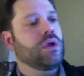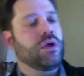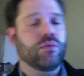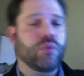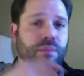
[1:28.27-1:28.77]

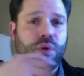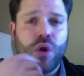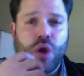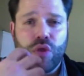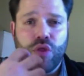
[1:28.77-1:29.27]
Remember,
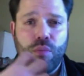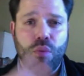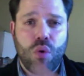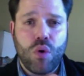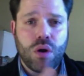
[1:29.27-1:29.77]
the
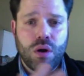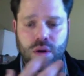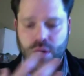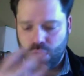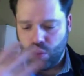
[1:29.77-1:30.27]
more
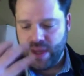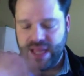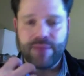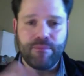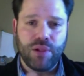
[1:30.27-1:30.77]
we
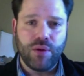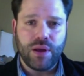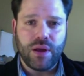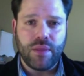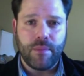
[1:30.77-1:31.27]
employ
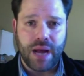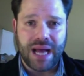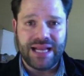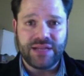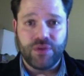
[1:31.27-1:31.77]
on the
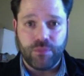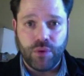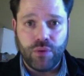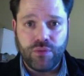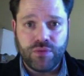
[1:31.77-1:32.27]
body to
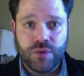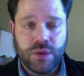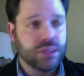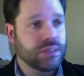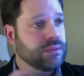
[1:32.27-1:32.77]
move,
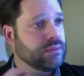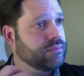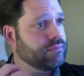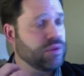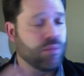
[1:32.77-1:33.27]

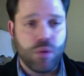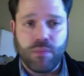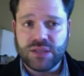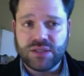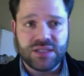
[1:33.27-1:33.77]
the more
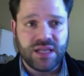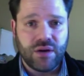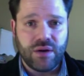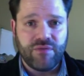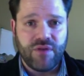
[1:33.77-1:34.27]
muscles that
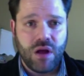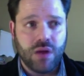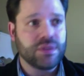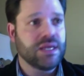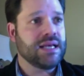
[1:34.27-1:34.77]
are
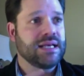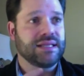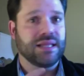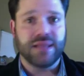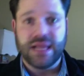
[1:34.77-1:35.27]
involved,
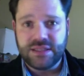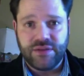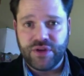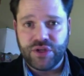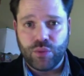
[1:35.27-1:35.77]
the less
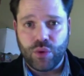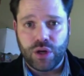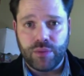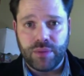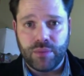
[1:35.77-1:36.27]
efficient we're going
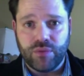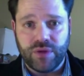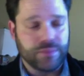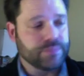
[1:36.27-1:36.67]
to be moving.